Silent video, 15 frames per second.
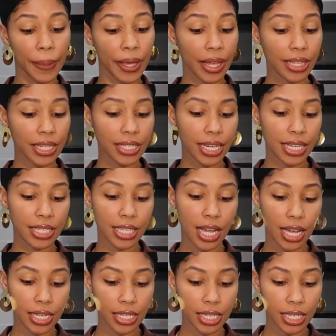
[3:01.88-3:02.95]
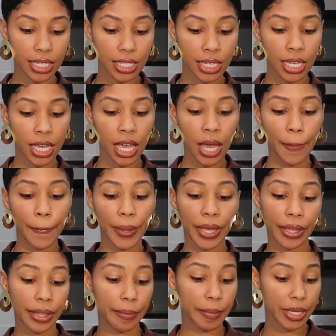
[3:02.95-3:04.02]
peel and dice the onion,
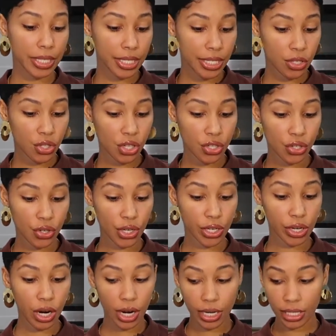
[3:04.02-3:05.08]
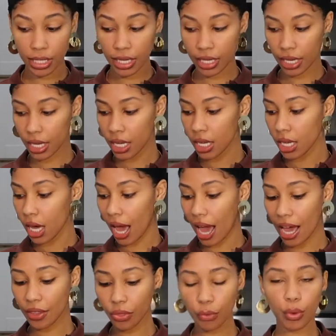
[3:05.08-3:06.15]
peel and mince the ginger and garlic.
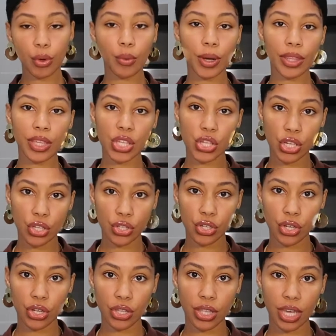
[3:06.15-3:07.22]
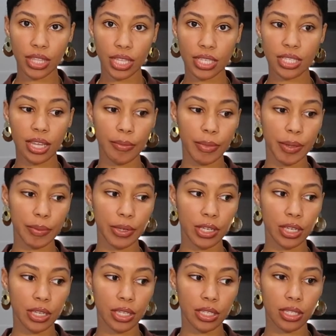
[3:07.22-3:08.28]
I threw away the ginger that they sent me
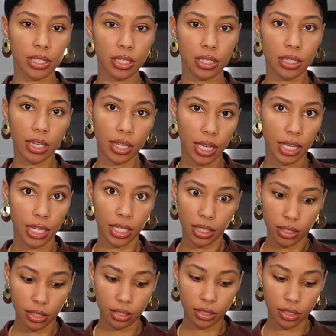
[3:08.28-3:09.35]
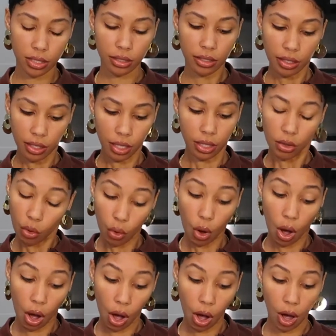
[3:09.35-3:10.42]
because, again, it looked a little
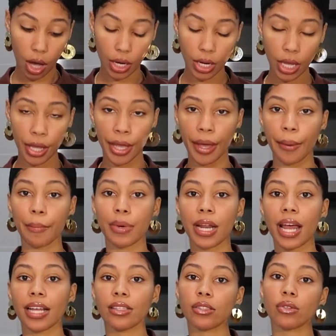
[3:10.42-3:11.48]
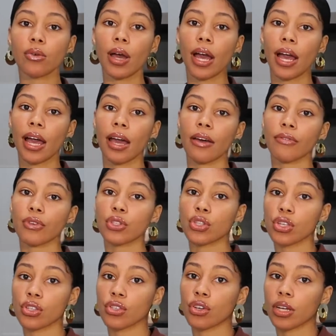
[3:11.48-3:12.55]
odd. But I do have
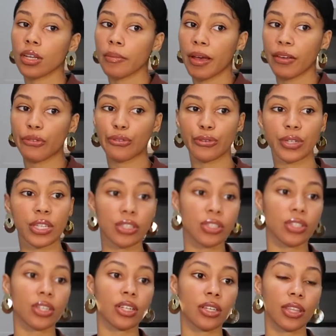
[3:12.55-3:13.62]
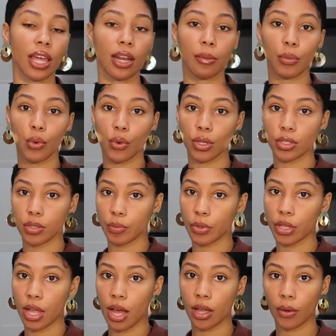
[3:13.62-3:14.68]
ginger in my freezer that I'm going to
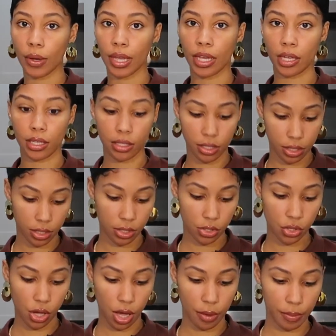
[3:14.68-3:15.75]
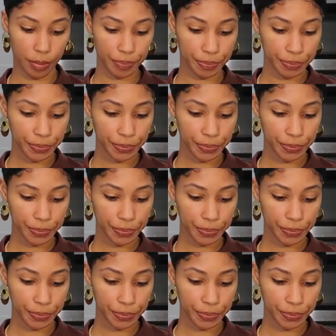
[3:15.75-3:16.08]
pull out and chop.